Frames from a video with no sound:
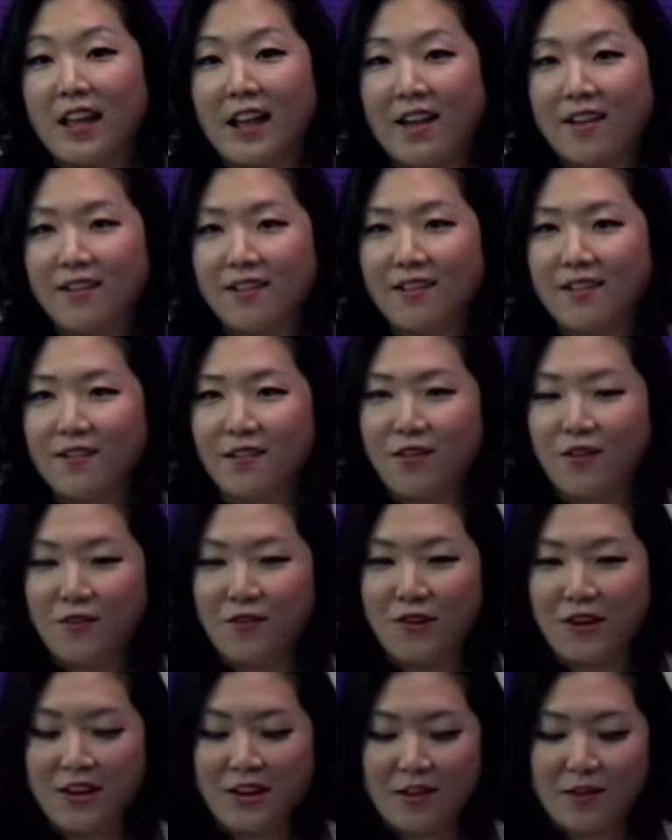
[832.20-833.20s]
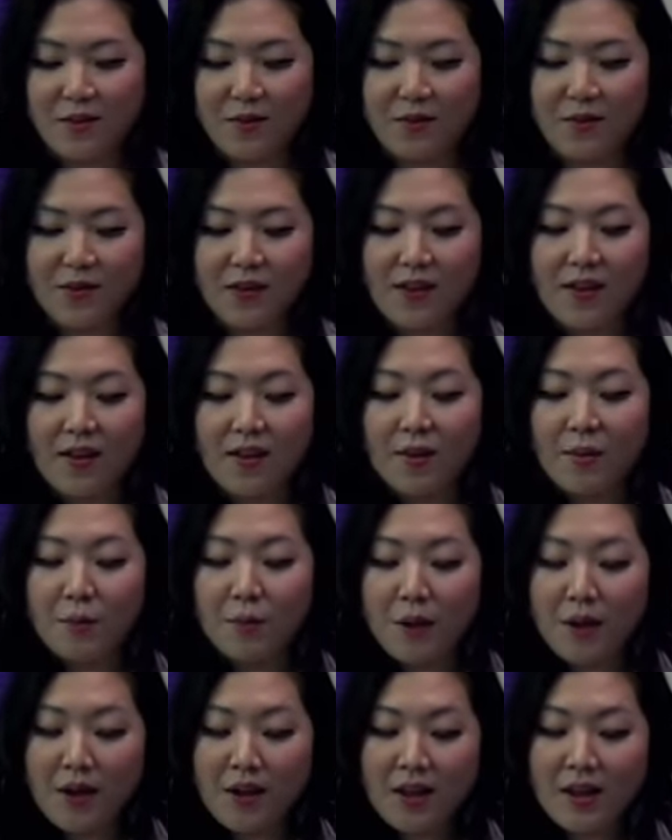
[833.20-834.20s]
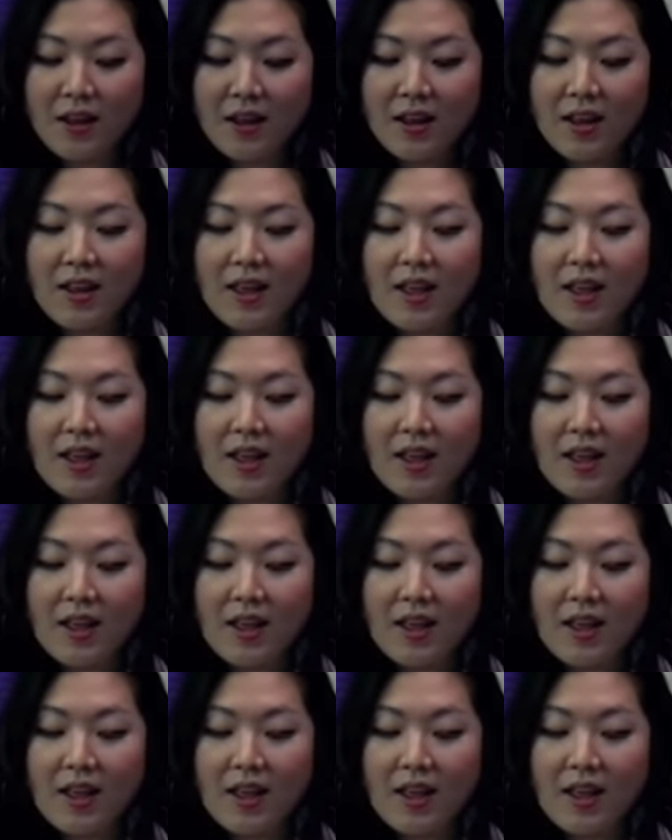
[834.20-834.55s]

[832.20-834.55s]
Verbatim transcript: access to their videos. But